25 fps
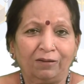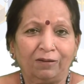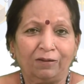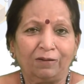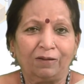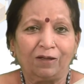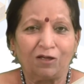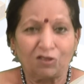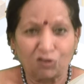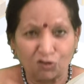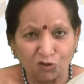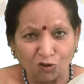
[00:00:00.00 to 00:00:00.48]

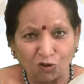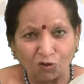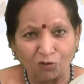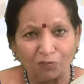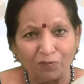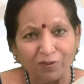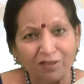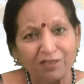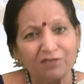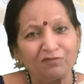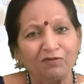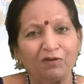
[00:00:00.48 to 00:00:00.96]

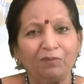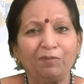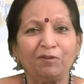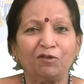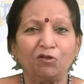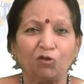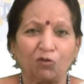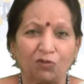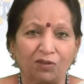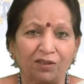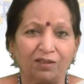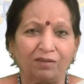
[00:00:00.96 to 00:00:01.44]
assortments. We'll be
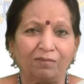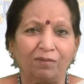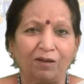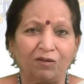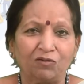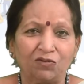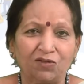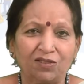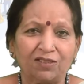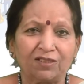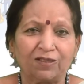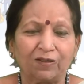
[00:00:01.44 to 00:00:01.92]
talking
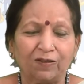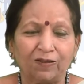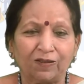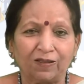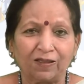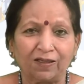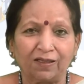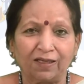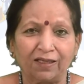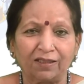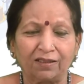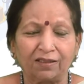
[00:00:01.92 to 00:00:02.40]
about this a
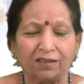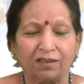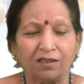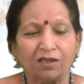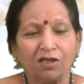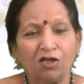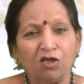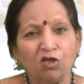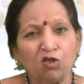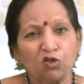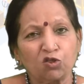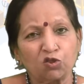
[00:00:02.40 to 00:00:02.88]
little later.
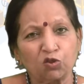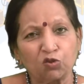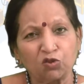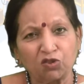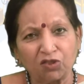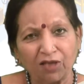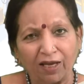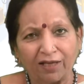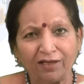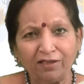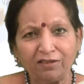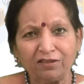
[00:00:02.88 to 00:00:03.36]
So
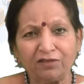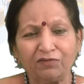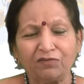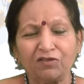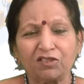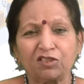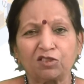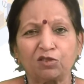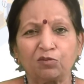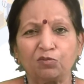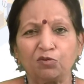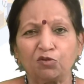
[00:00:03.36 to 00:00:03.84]
channels of
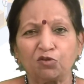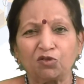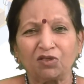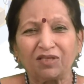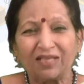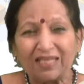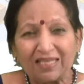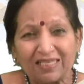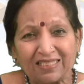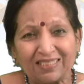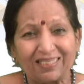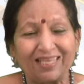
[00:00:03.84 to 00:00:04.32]
distribution
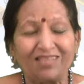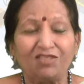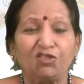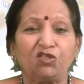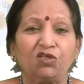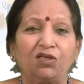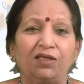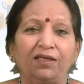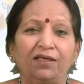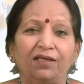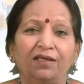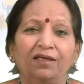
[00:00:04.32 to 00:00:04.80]

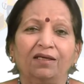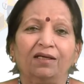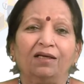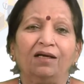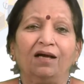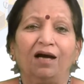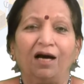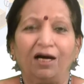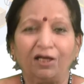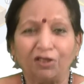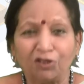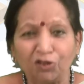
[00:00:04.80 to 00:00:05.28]
essentially
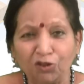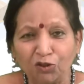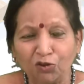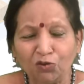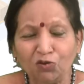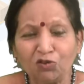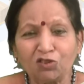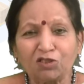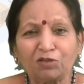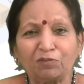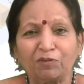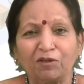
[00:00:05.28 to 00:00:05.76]
are
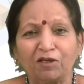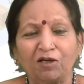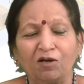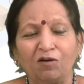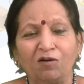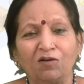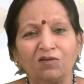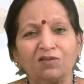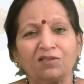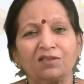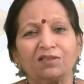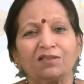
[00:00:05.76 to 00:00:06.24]
used
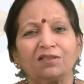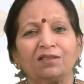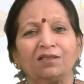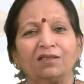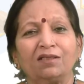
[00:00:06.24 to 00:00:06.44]
because